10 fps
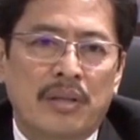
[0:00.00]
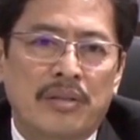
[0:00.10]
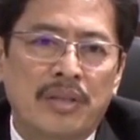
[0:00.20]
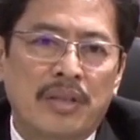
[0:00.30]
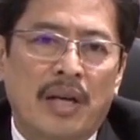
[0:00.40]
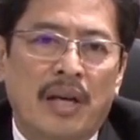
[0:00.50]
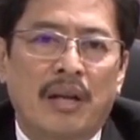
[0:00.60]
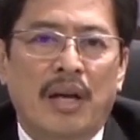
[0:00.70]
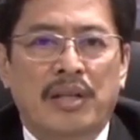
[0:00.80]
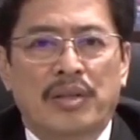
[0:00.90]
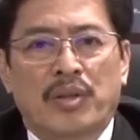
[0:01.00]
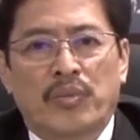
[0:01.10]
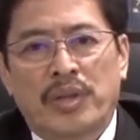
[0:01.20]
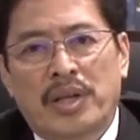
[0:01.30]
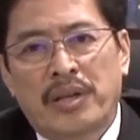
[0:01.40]
These are aligned
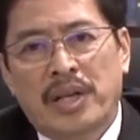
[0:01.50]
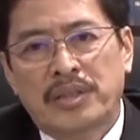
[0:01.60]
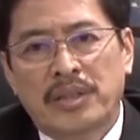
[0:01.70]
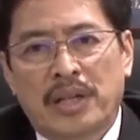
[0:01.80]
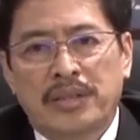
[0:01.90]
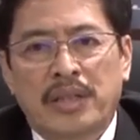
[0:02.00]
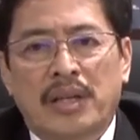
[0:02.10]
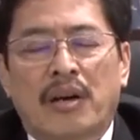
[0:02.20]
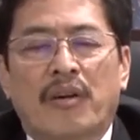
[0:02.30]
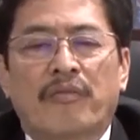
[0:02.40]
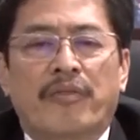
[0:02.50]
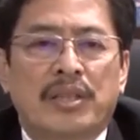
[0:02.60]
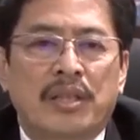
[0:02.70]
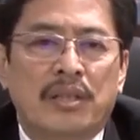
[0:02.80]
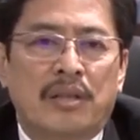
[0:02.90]
with the national agenda of
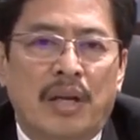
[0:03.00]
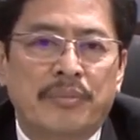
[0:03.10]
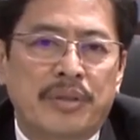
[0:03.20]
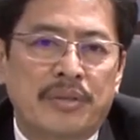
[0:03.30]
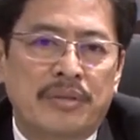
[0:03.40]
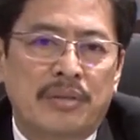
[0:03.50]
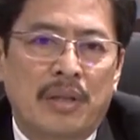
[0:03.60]
fighting corruption